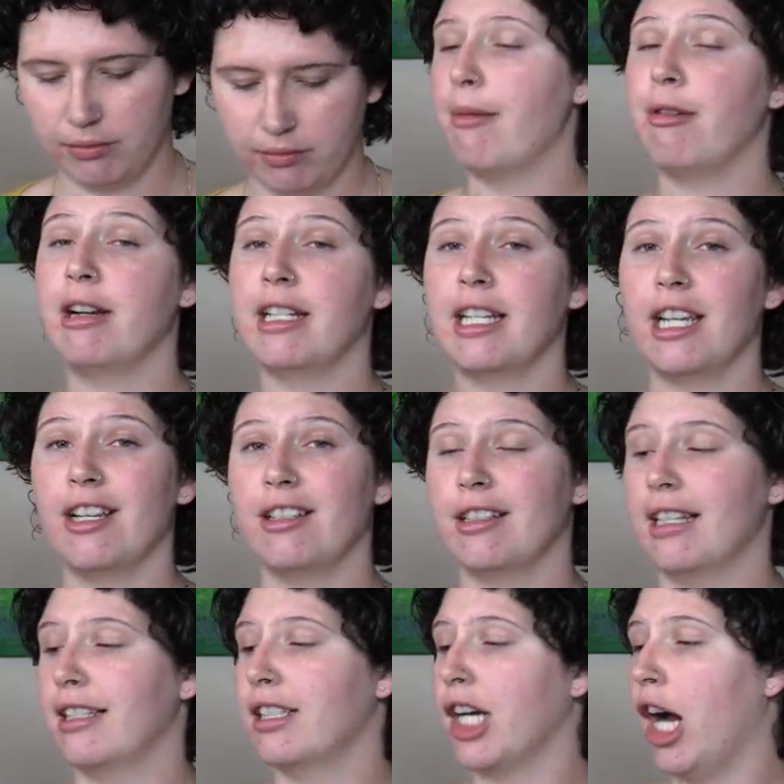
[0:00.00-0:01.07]
I'm going to use
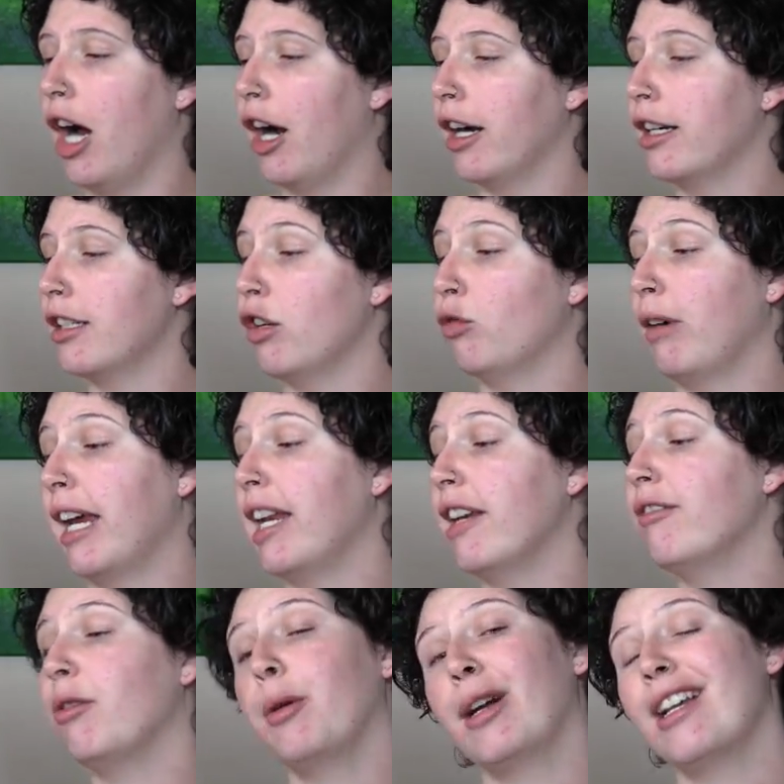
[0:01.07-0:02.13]
this Tarte
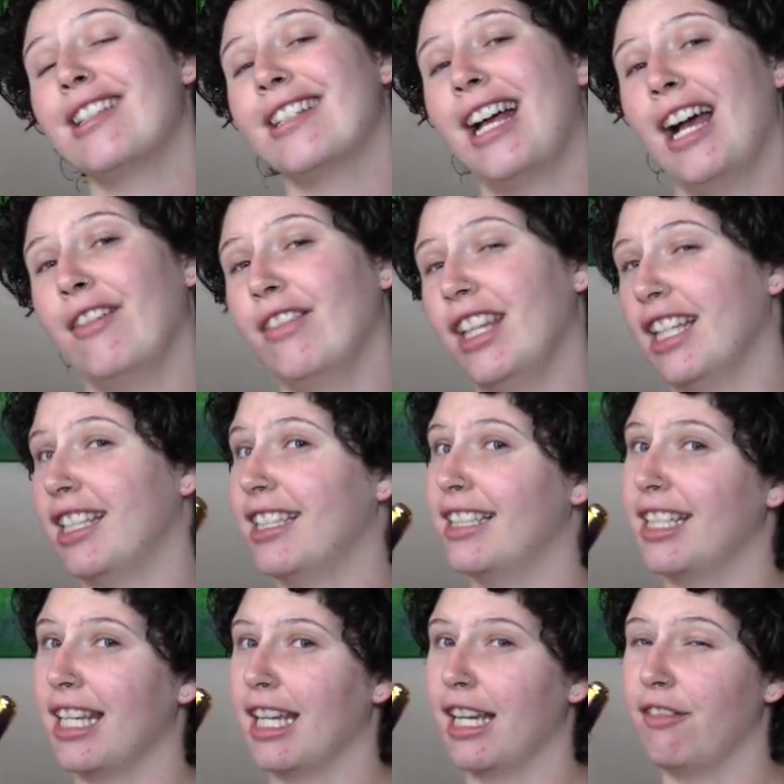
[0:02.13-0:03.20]
Rainforest of the
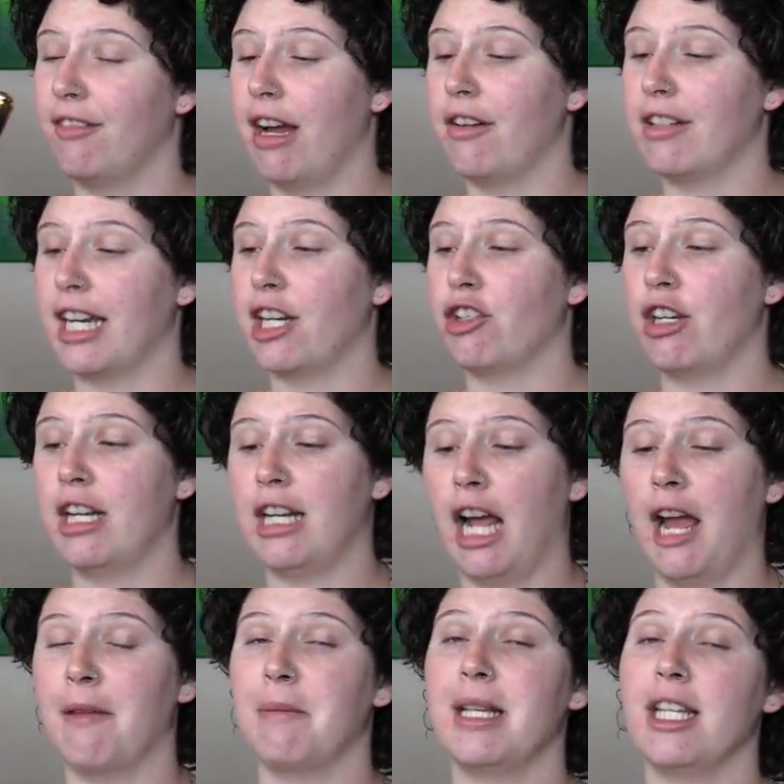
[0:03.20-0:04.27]
Sea foundation.
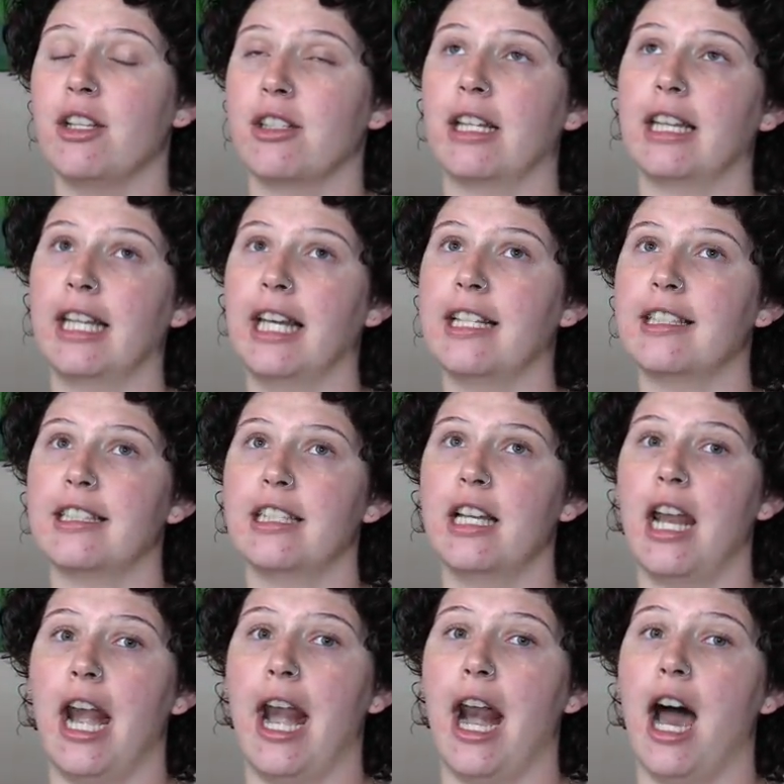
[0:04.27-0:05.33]
I've been using
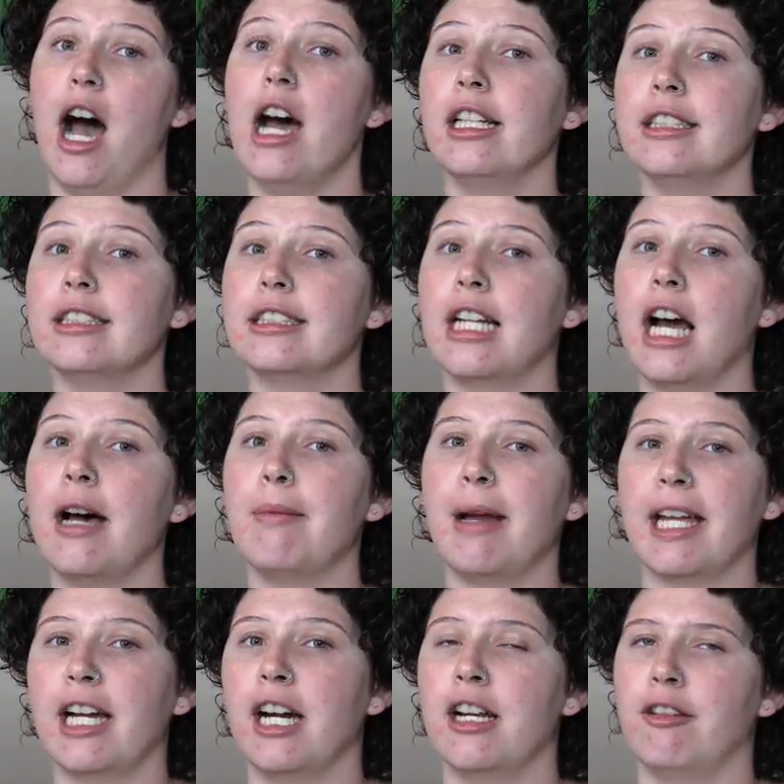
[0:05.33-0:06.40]
this non-stop.
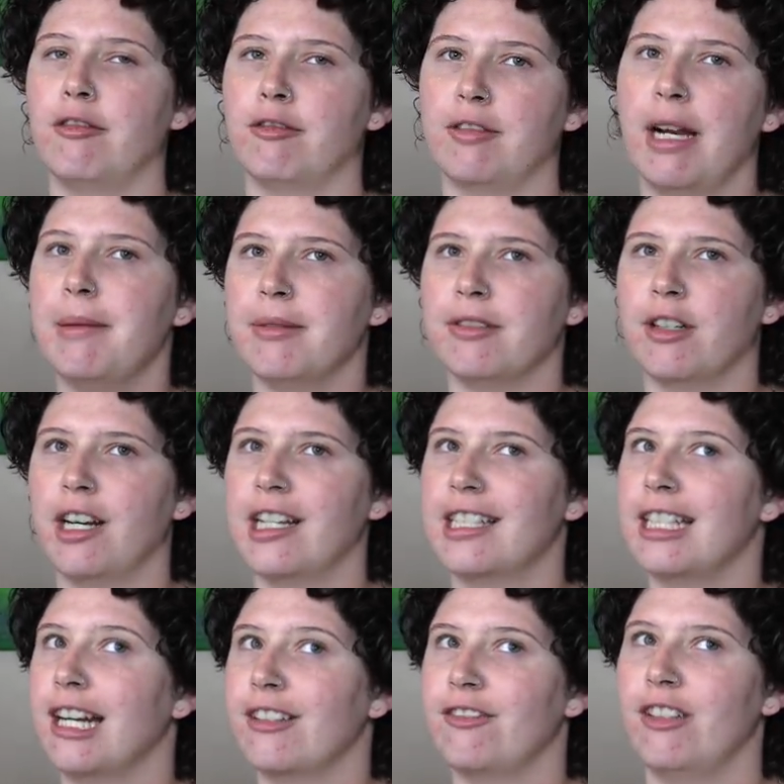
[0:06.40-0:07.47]
I got it right before I
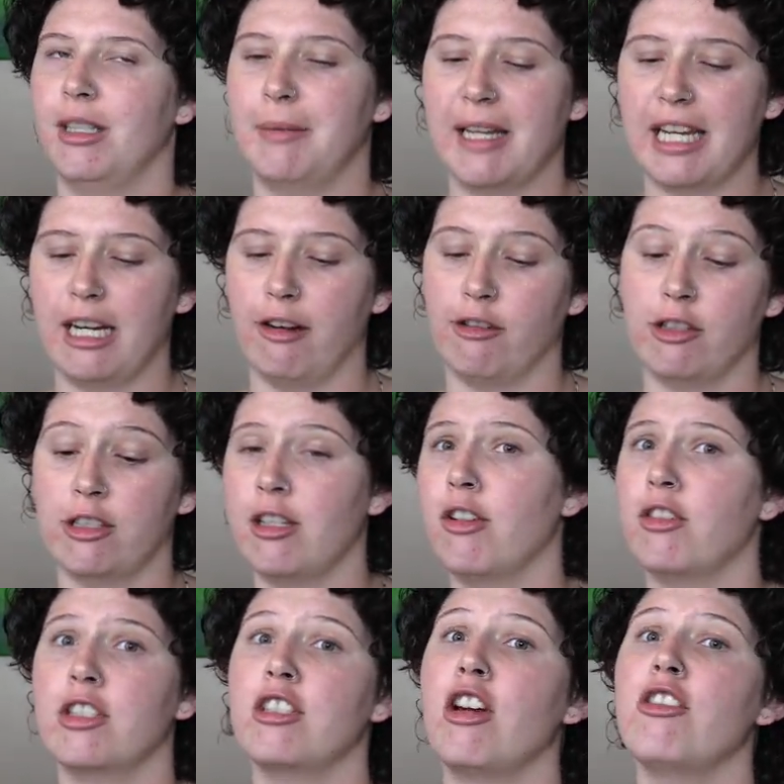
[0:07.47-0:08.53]
stopped filming, and I was
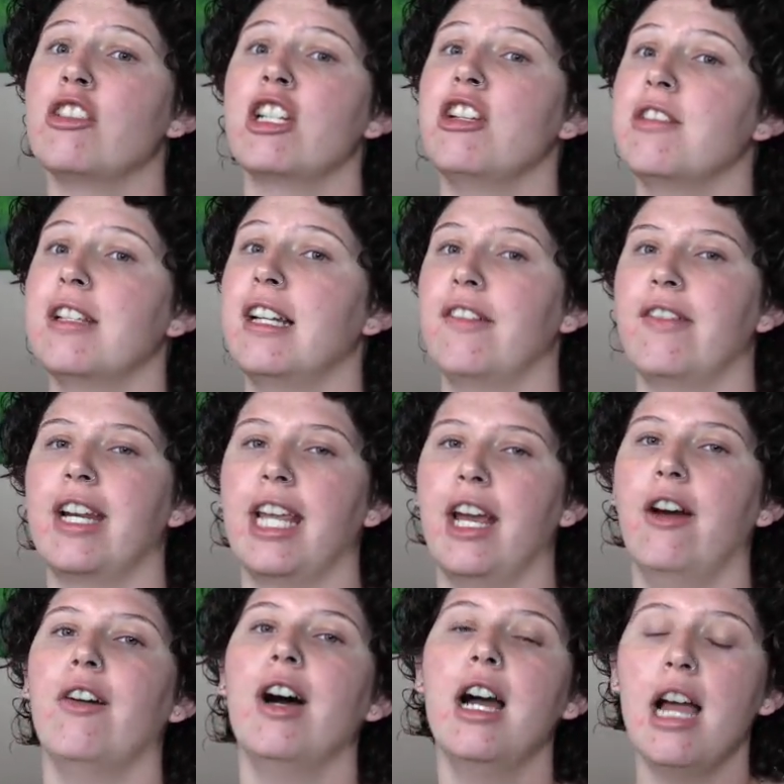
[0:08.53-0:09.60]
so stoked to use it in a
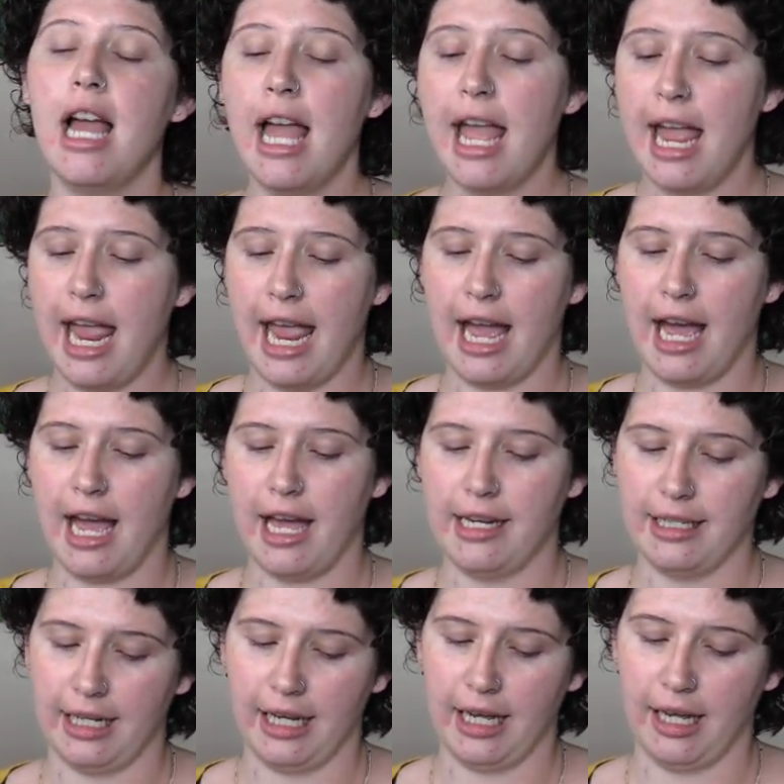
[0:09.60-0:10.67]
video,
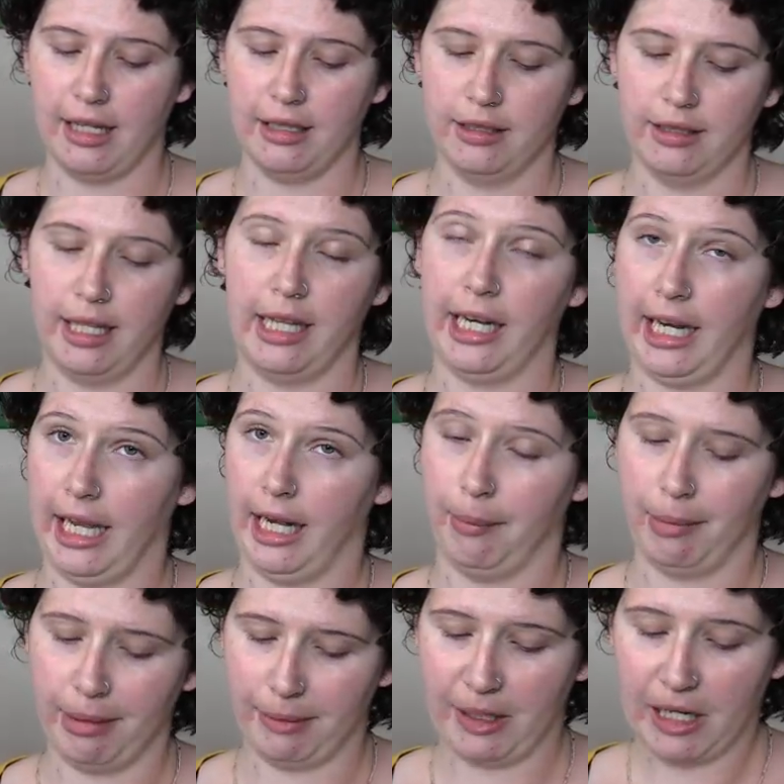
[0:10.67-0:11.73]
and that I had a
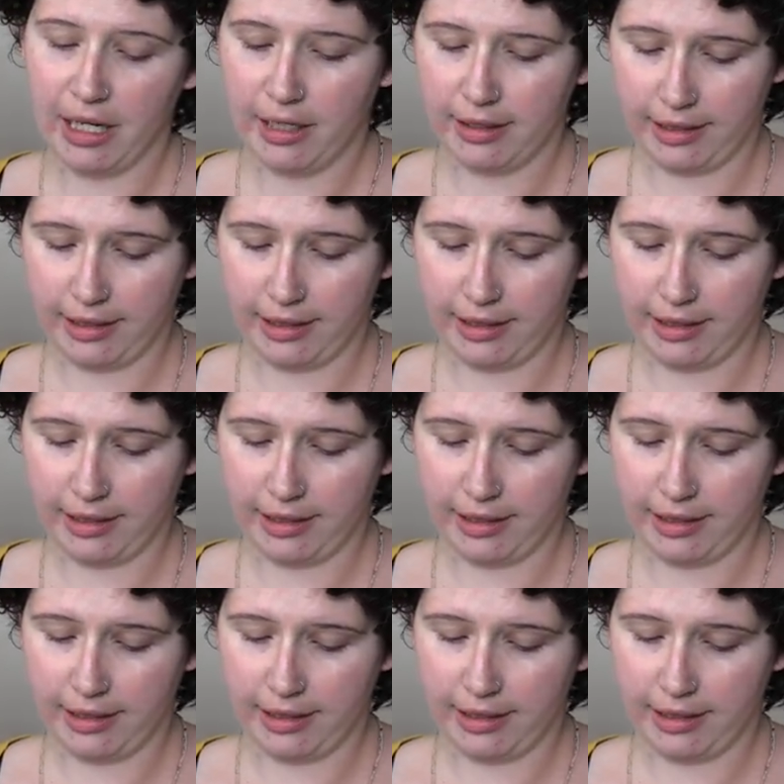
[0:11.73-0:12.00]
baby.